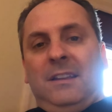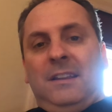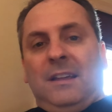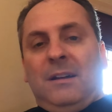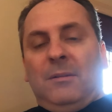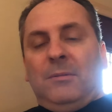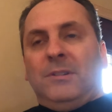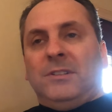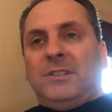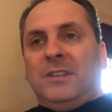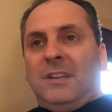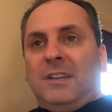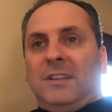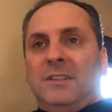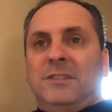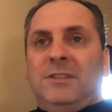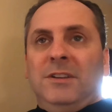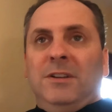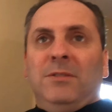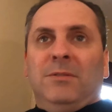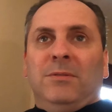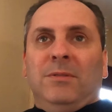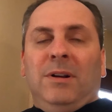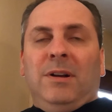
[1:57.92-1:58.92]
Now what you can
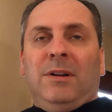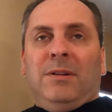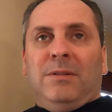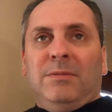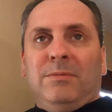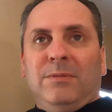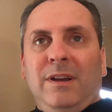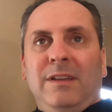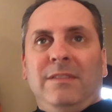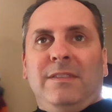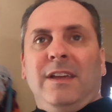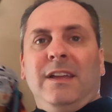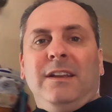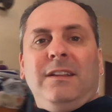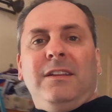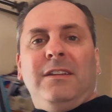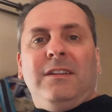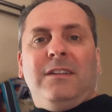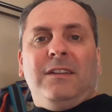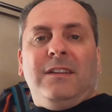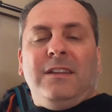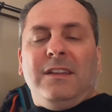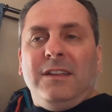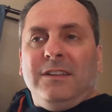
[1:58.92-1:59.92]
do with it
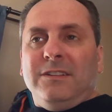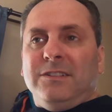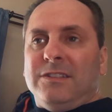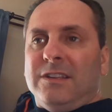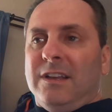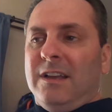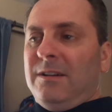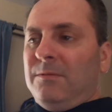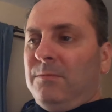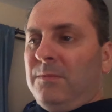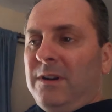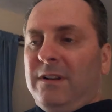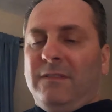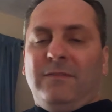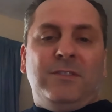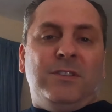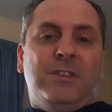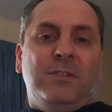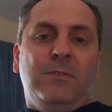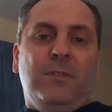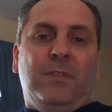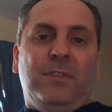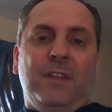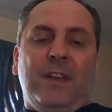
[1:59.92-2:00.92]
is one of
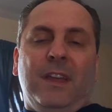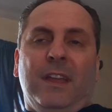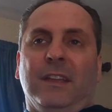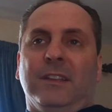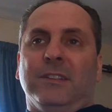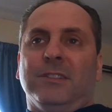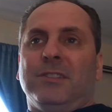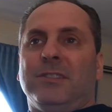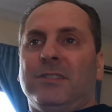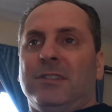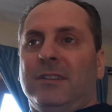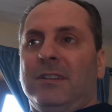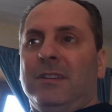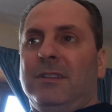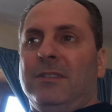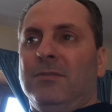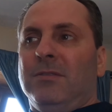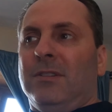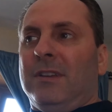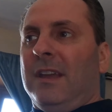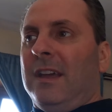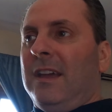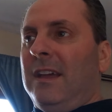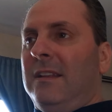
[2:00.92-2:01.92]
two things.
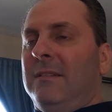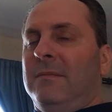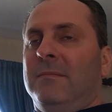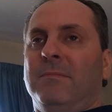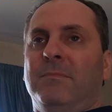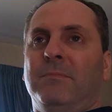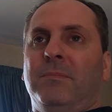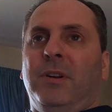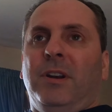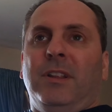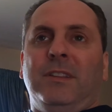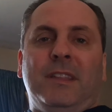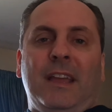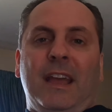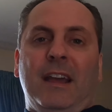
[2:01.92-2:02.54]
You can put it